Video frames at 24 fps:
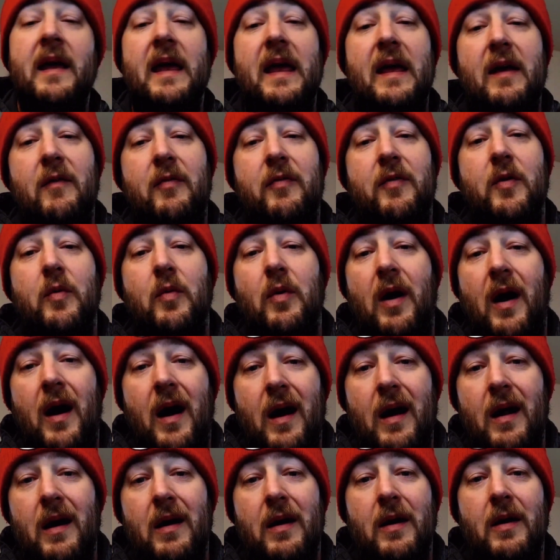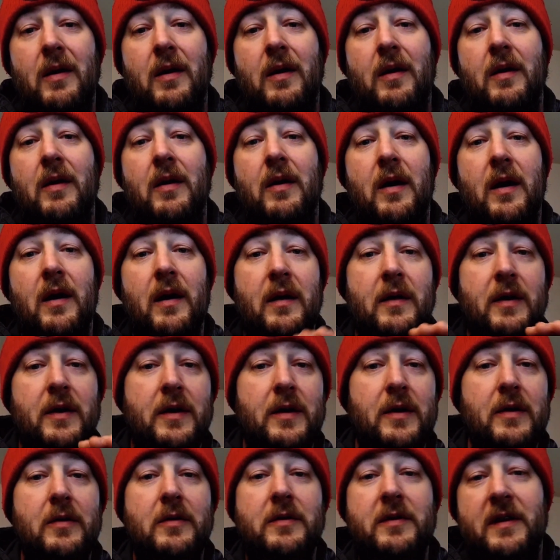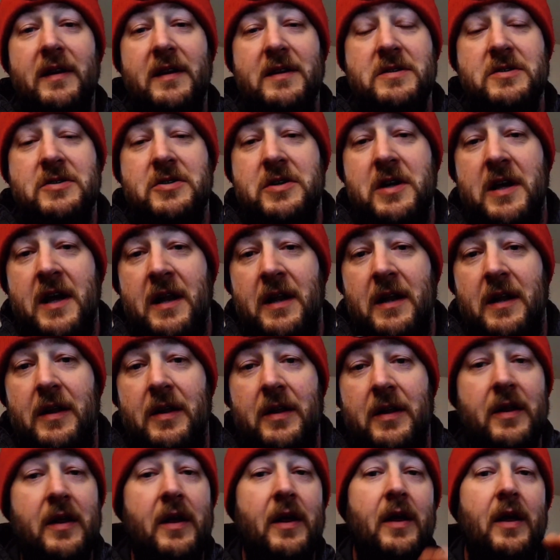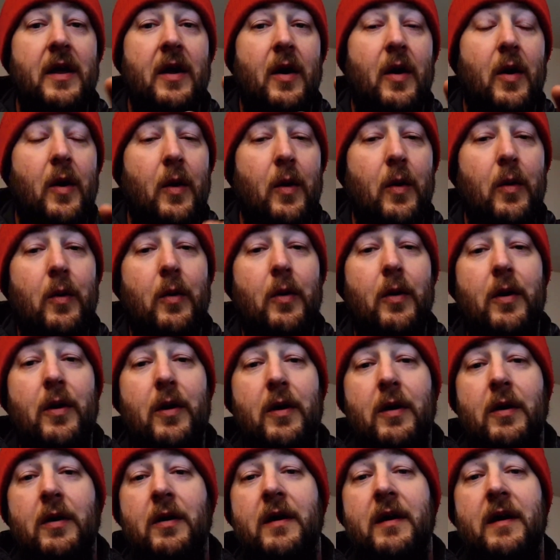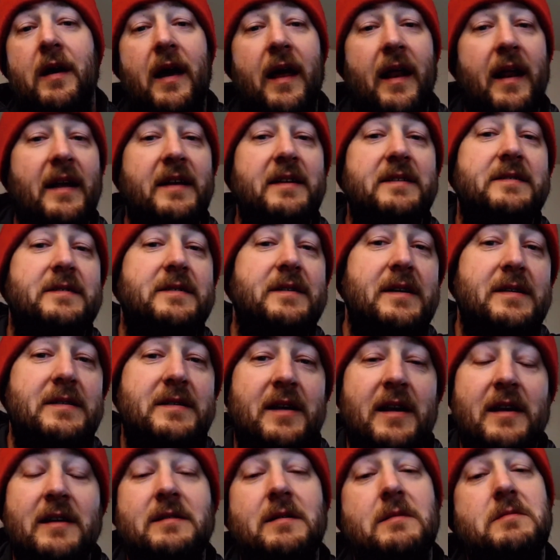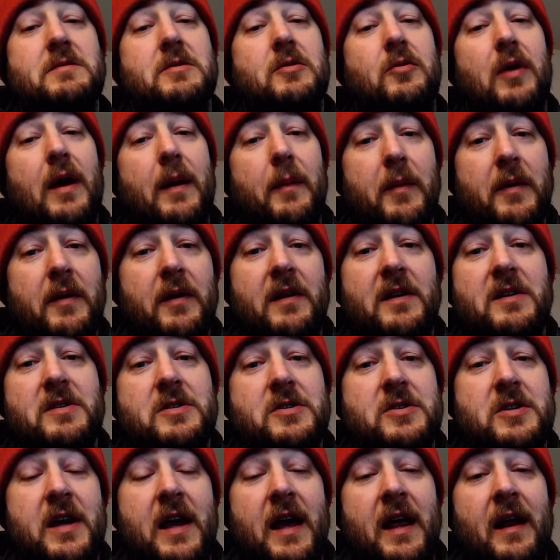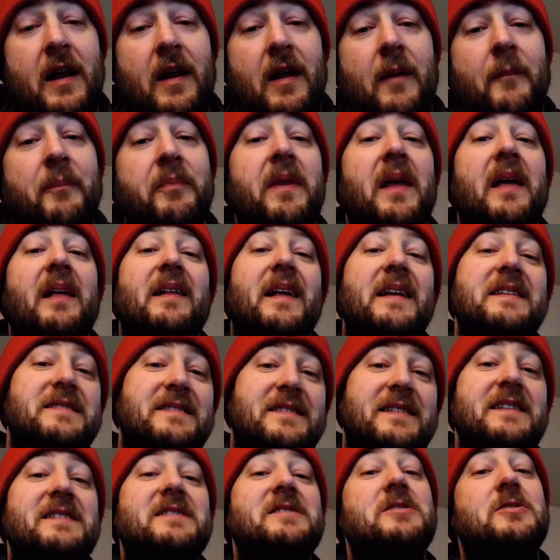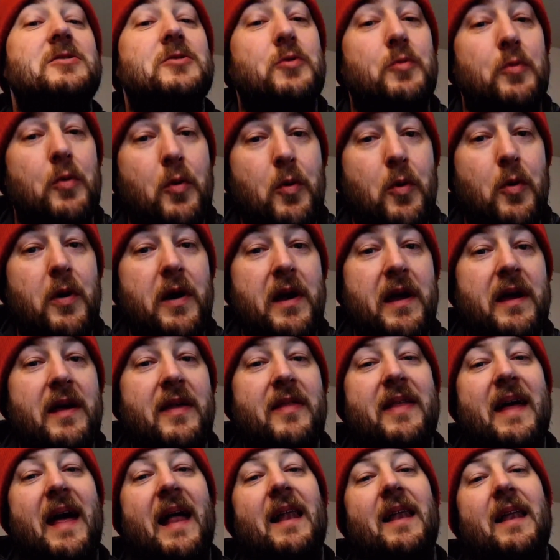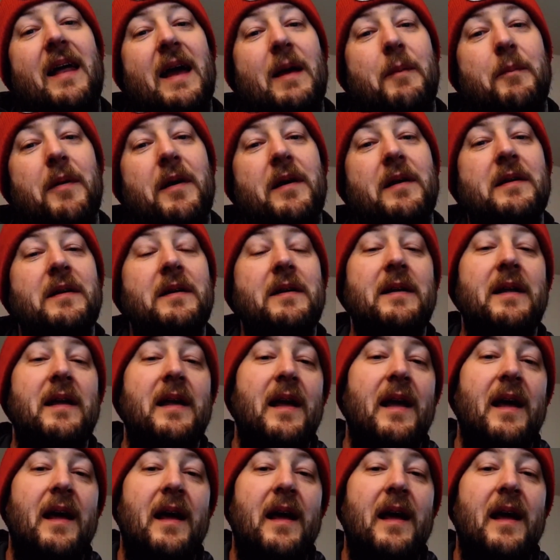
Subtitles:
if you are new to this channel or an existing subscriber to this channel, let's destroy that like button